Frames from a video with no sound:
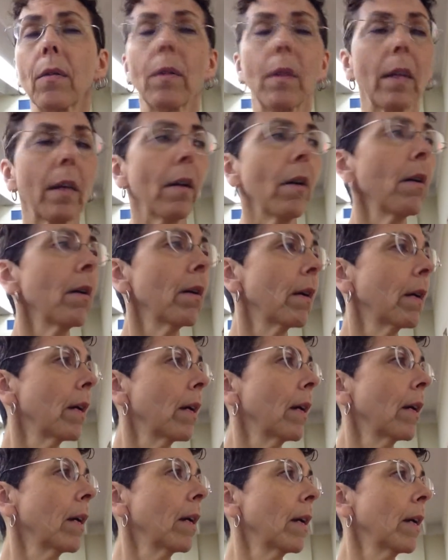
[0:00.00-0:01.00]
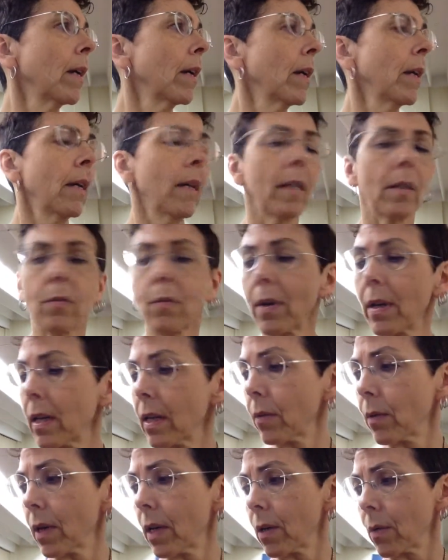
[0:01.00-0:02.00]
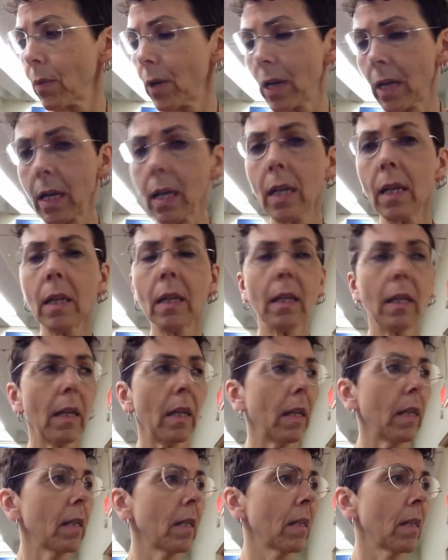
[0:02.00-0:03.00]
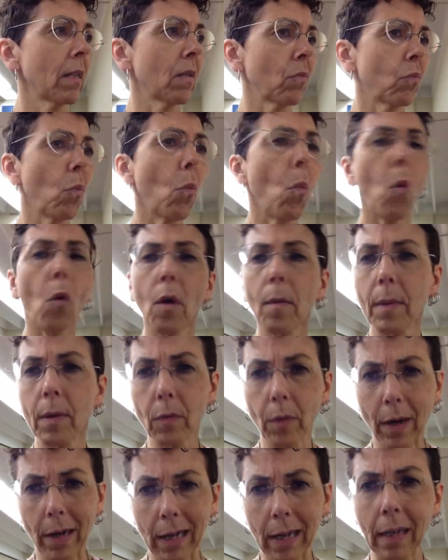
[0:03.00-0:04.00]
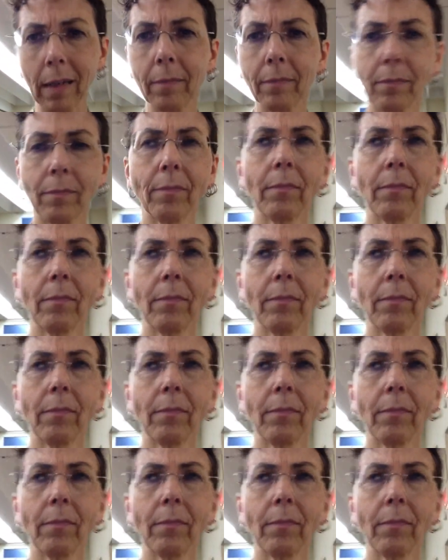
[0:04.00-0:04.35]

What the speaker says: out there. It's raining. It's warm and raining.